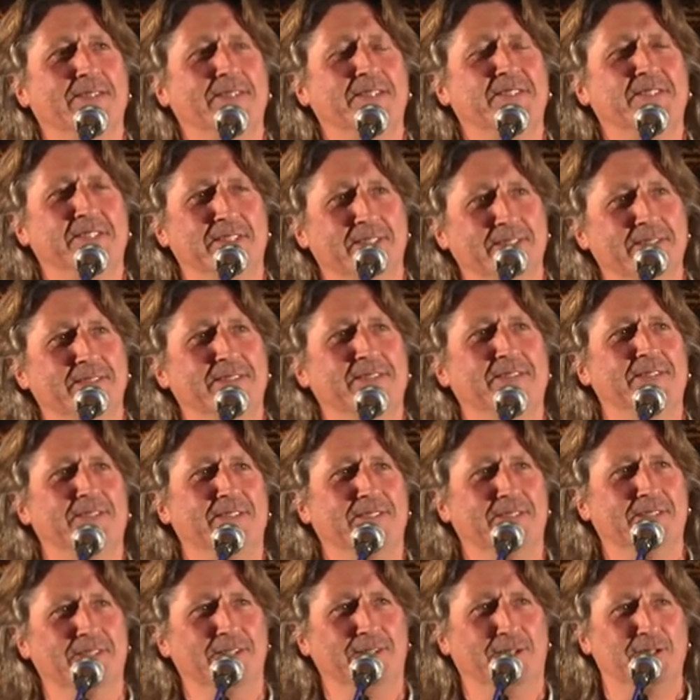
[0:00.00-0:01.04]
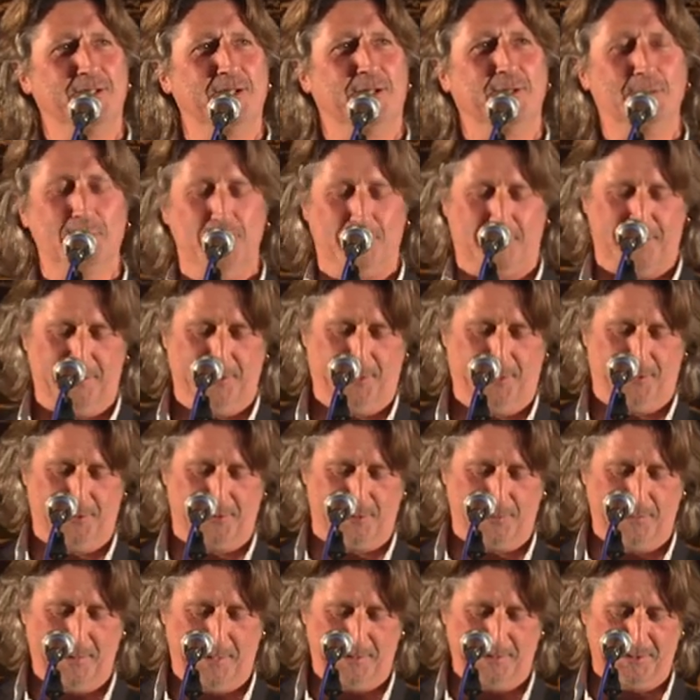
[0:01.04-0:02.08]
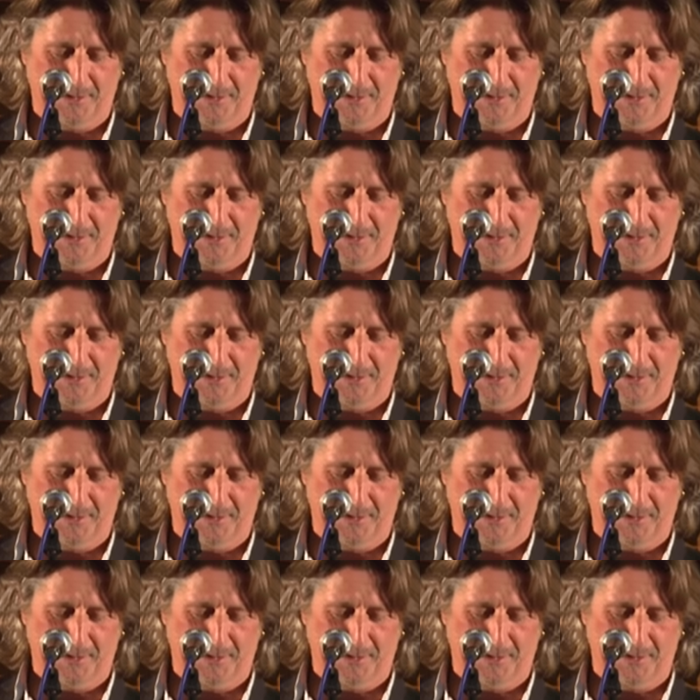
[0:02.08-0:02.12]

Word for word: There's a, there's a logical conundrum there.